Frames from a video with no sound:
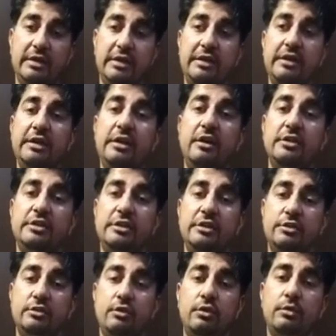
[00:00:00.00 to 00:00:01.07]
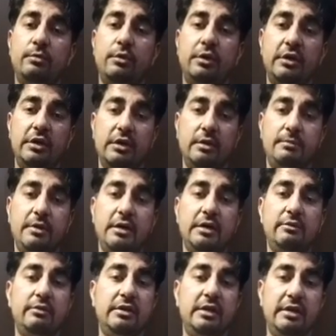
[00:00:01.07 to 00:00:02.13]
and he launched his own political party
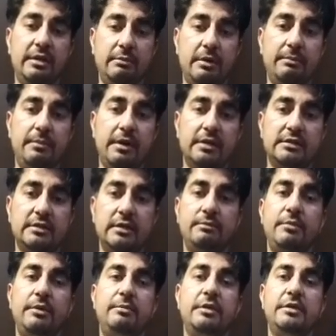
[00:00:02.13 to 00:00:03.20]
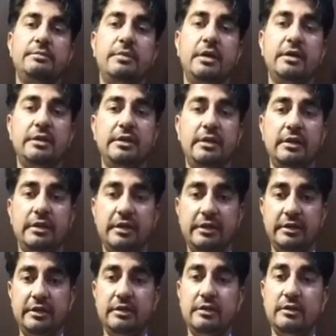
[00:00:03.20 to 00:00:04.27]
with the name of Pakistan People's Party in
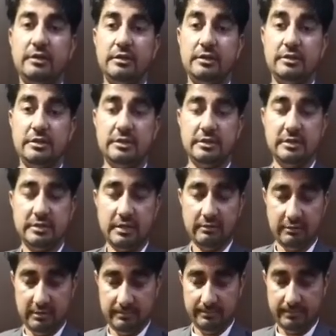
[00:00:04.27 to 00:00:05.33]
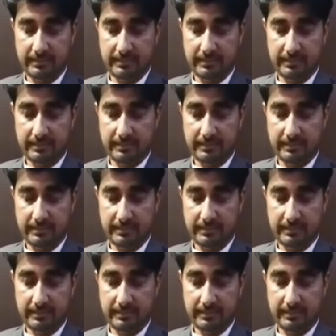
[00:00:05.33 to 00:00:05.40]
1967.